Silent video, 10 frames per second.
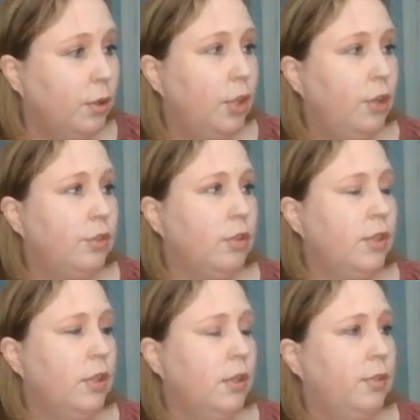So
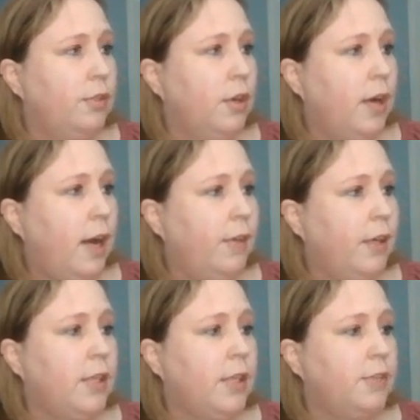if you're
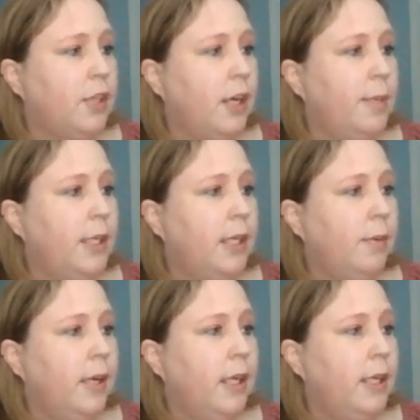having a tough time in any
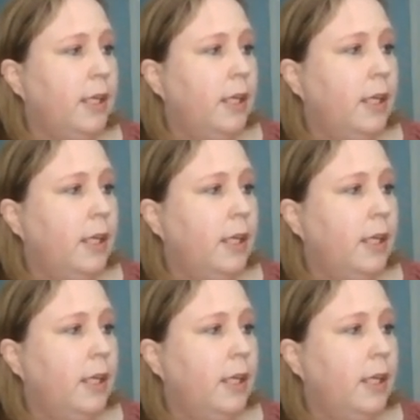way,